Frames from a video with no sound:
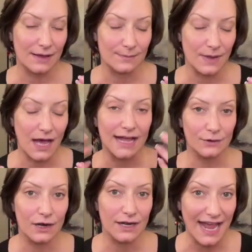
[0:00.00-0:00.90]

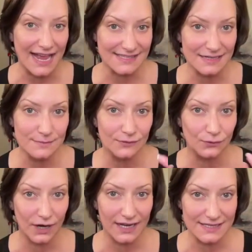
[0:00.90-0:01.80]
hyaluronic acid
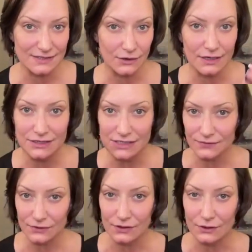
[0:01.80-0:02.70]
before I get started,
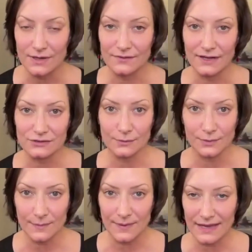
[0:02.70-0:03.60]
just for a little bit of extra
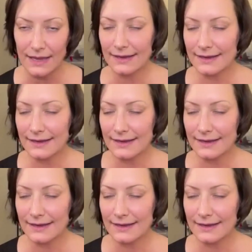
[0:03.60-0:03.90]
plumping,